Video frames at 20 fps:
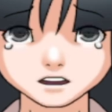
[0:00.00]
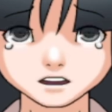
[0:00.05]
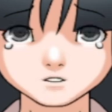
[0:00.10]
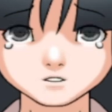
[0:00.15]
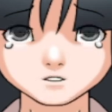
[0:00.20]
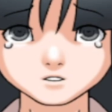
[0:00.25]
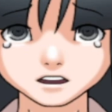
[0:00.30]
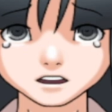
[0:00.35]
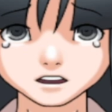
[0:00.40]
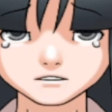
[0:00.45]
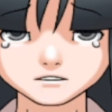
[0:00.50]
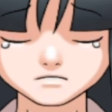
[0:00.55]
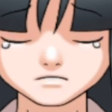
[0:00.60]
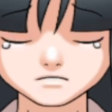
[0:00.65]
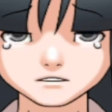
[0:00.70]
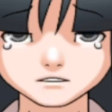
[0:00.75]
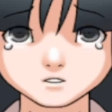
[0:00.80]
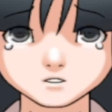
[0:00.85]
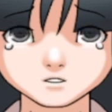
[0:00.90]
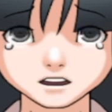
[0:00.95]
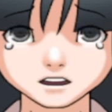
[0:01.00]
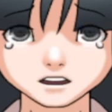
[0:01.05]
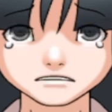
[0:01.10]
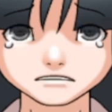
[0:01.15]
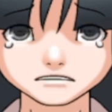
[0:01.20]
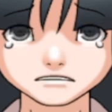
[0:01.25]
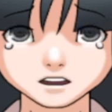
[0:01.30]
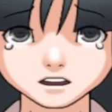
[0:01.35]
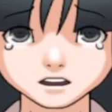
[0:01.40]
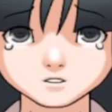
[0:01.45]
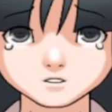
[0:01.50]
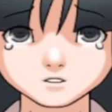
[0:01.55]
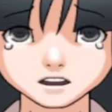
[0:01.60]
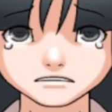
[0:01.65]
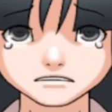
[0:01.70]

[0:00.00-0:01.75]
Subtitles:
I jumped as fast as I could,